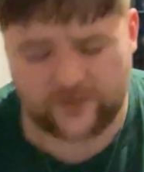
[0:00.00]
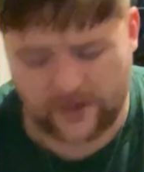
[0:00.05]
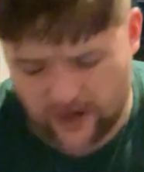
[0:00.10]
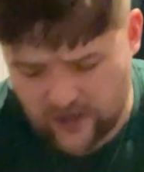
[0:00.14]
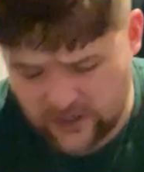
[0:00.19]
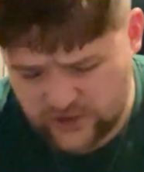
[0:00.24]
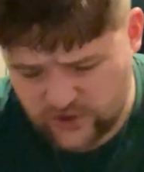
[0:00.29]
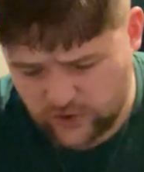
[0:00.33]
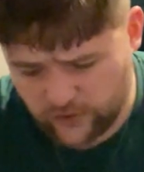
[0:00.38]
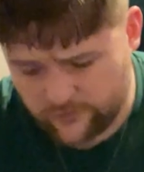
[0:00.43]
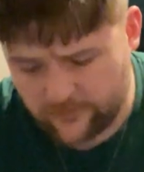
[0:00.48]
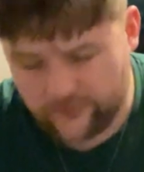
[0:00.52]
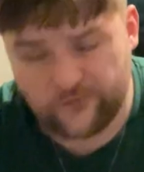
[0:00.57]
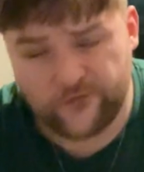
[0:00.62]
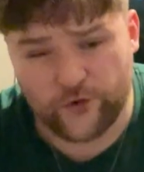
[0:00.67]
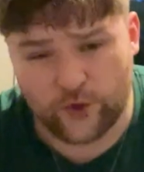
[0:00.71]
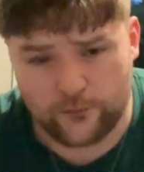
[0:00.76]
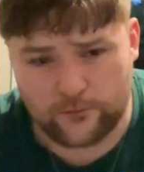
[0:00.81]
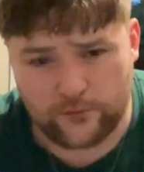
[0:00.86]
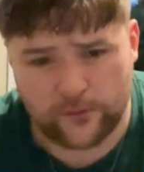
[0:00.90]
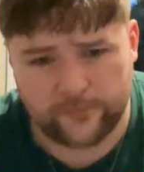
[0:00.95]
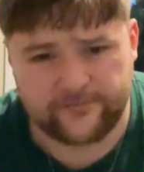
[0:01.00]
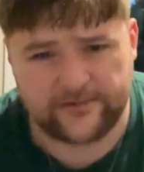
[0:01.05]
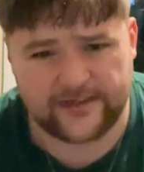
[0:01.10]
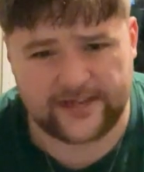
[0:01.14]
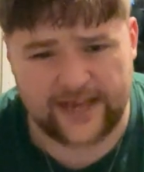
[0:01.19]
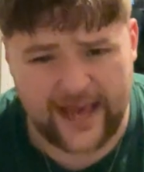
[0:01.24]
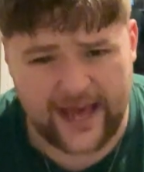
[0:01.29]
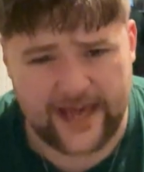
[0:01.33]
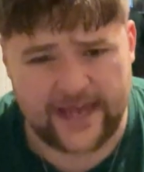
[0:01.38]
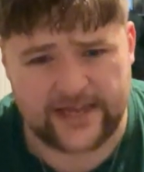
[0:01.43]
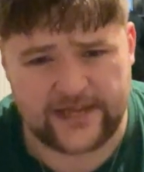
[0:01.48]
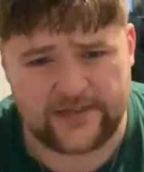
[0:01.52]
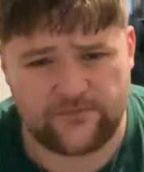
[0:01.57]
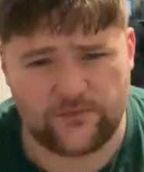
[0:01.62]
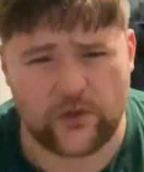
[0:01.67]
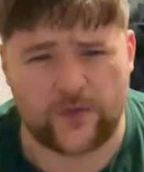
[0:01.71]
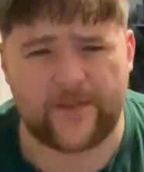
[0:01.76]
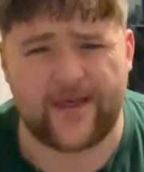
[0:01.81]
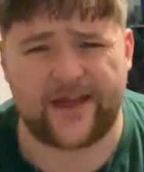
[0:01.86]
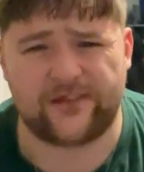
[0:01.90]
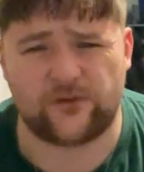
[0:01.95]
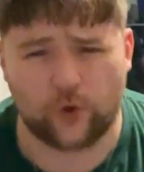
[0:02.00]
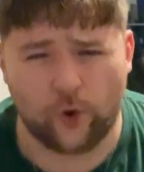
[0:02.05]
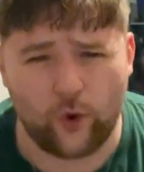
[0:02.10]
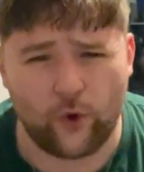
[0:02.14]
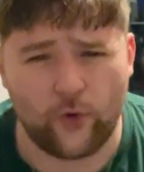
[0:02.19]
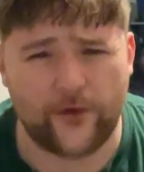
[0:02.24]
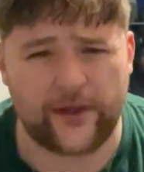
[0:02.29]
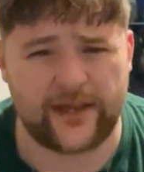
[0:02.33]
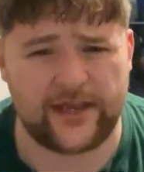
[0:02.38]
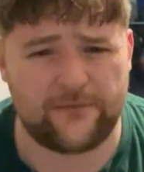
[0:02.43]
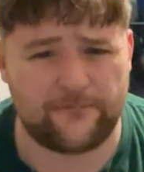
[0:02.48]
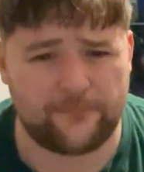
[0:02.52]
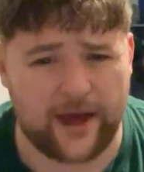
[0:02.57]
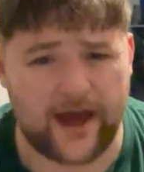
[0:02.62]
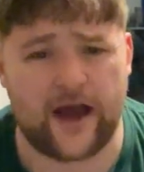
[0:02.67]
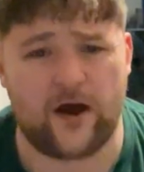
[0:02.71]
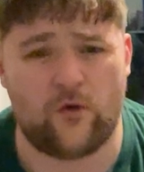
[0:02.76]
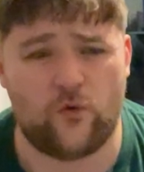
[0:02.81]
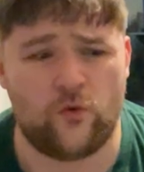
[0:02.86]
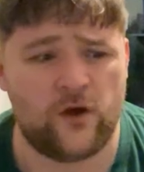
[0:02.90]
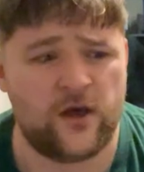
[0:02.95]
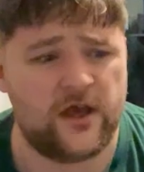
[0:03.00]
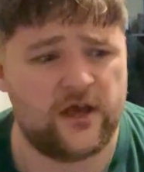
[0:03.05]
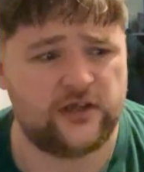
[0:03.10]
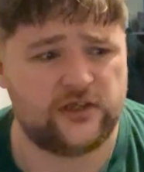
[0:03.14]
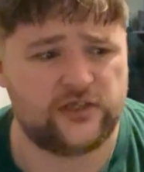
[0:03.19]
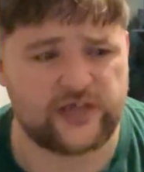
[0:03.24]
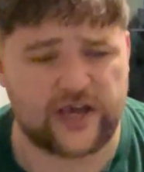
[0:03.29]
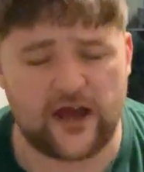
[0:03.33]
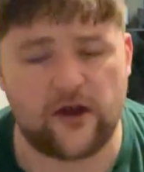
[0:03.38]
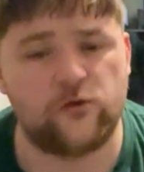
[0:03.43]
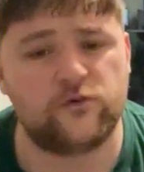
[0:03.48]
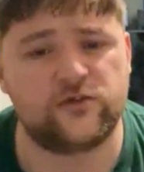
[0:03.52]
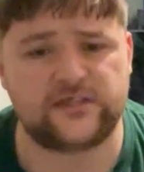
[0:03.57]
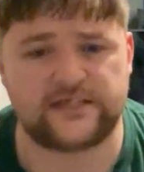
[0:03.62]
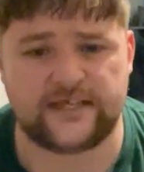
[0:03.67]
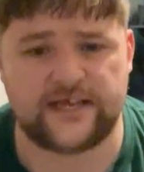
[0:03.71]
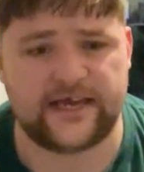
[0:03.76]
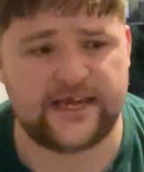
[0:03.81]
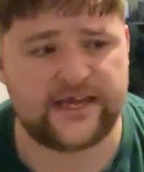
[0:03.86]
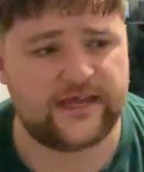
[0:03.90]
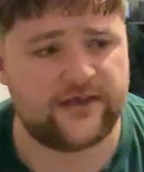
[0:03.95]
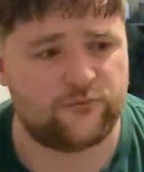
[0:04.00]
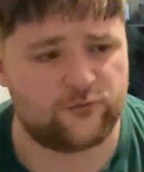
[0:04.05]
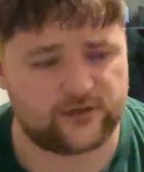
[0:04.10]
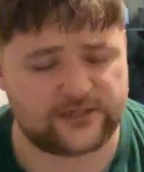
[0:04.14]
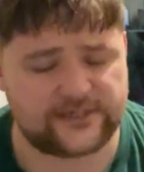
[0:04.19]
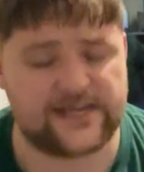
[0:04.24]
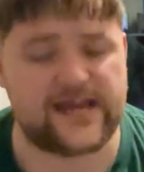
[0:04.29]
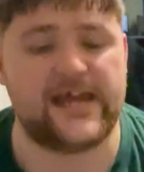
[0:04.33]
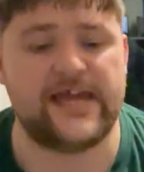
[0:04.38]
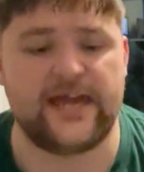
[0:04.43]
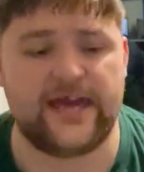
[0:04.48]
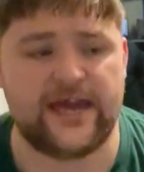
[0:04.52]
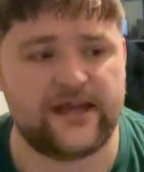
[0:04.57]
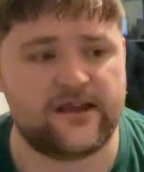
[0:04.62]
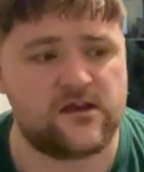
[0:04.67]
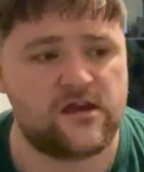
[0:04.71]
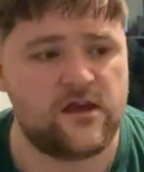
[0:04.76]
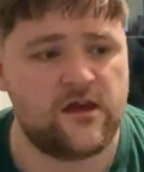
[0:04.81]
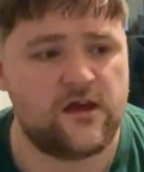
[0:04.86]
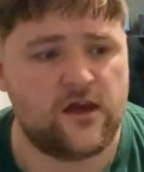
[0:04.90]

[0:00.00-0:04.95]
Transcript: I saw on Footmob today that they're talking about Chelsea were saying,